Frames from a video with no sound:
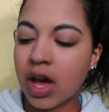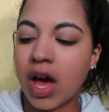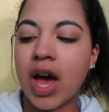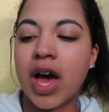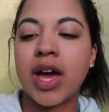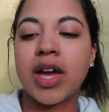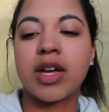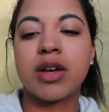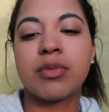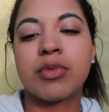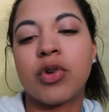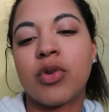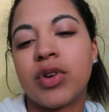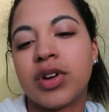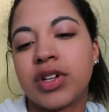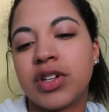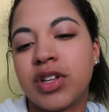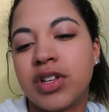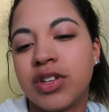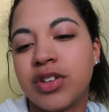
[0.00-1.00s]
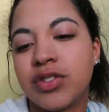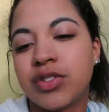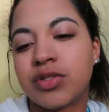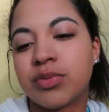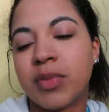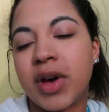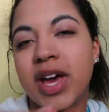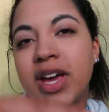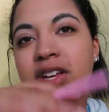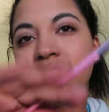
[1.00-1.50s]
I am going to use
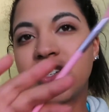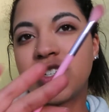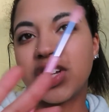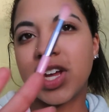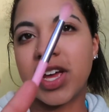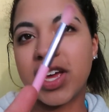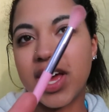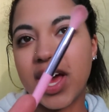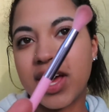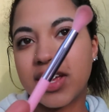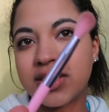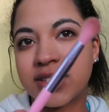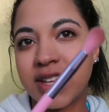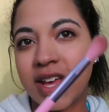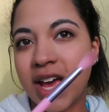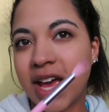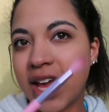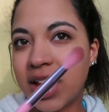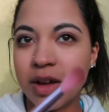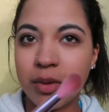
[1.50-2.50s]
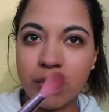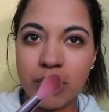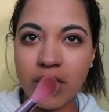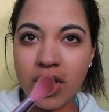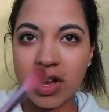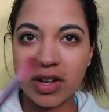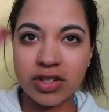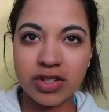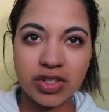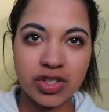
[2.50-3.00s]
my JS8
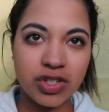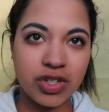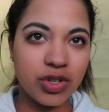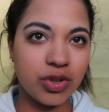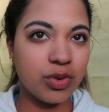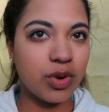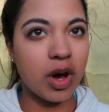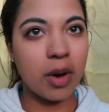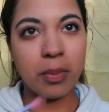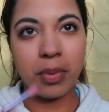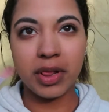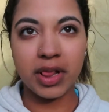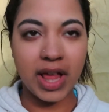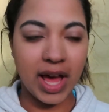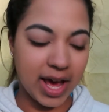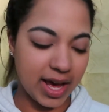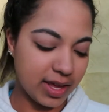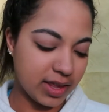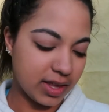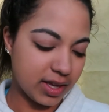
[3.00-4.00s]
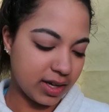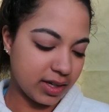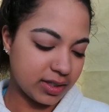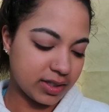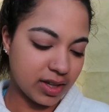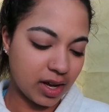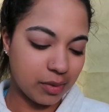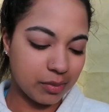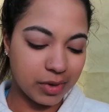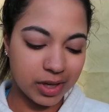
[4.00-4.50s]
brush to apply
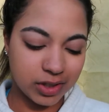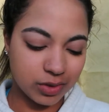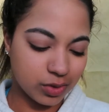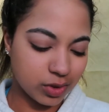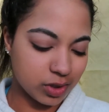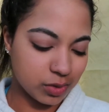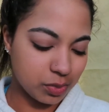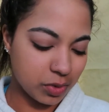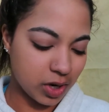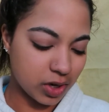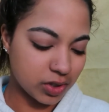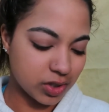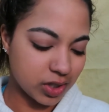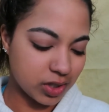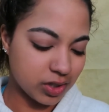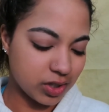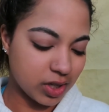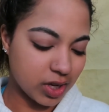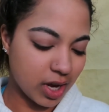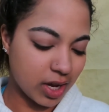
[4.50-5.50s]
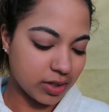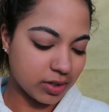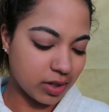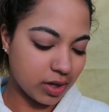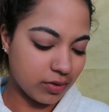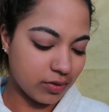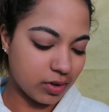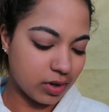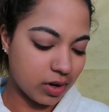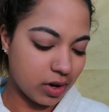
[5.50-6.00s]
this. I might switch brushes, you guys
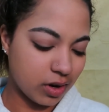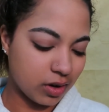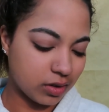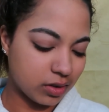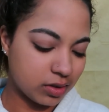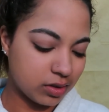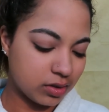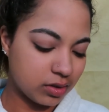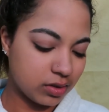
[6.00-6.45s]
never know.